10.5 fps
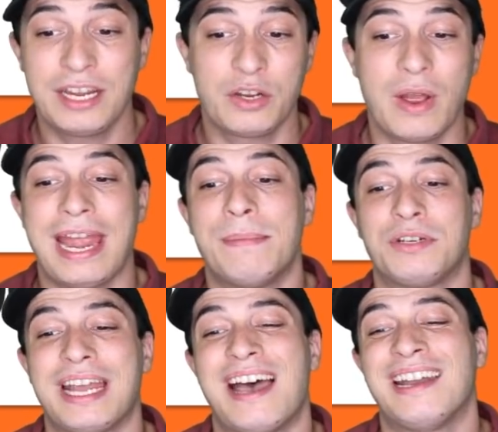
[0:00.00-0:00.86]
You're able to
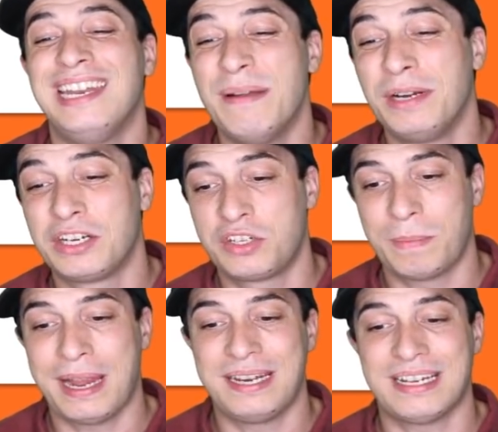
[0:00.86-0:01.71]
get unlimited
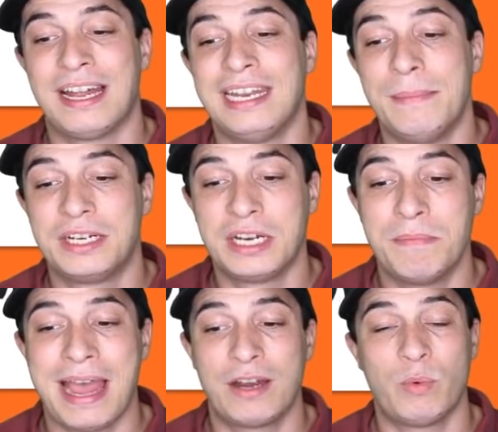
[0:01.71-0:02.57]
space, unlimited
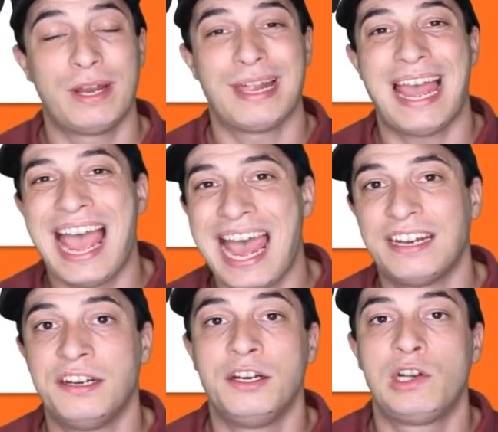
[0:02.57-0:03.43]
bandwidth, and
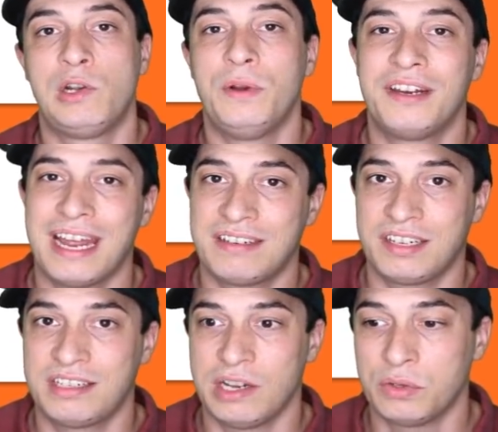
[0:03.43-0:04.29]
an included
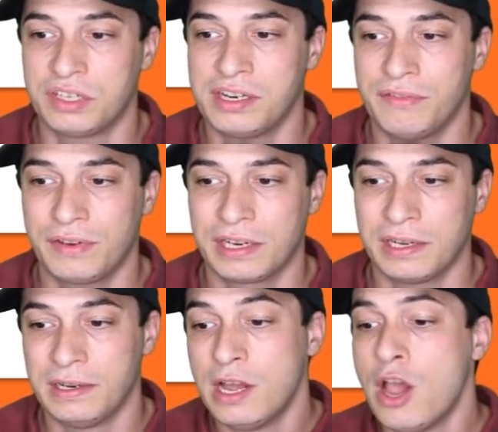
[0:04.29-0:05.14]
SSL certificate.